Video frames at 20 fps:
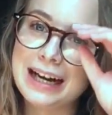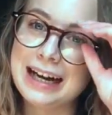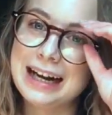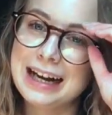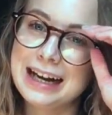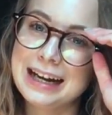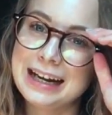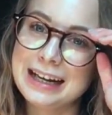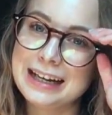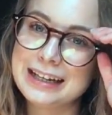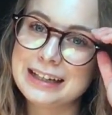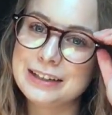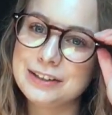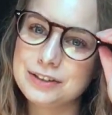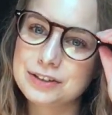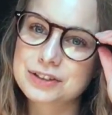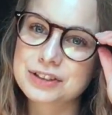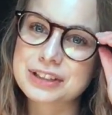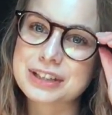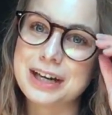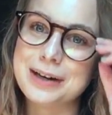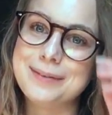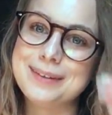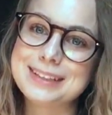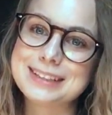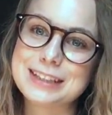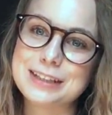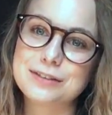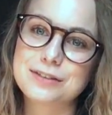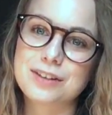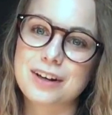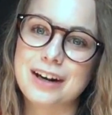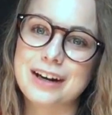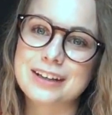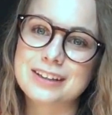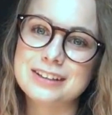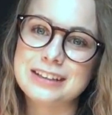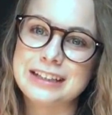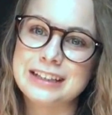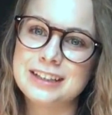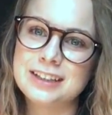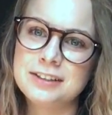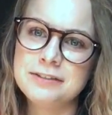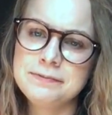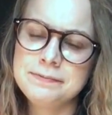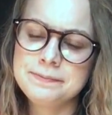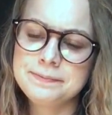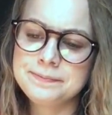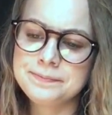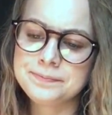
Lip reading: I usually call myself chronically ill,